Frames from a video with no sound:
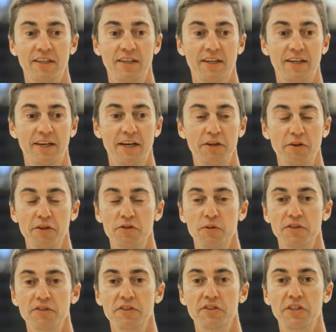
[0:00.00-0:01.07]
Uh, I know this
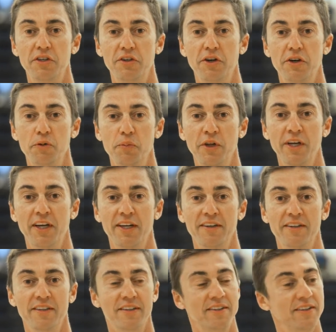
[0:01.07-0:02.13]
wasn't the senior year you
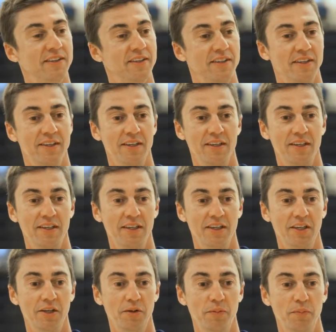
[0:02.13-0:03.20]
planned,
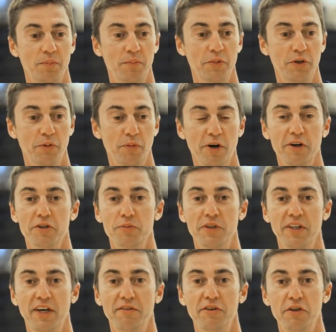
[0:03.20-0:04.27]
but your mark has
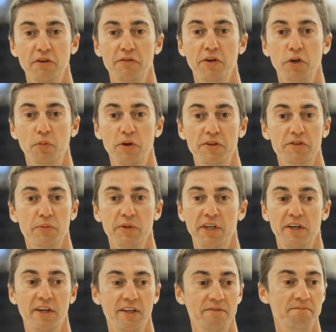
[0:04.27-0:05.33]
been left and your fingerprints will be
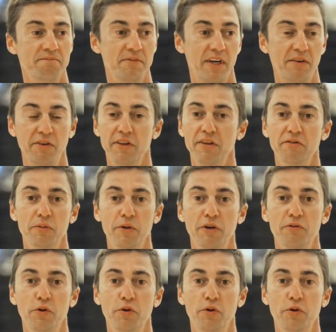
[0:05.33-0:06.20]
on everything from here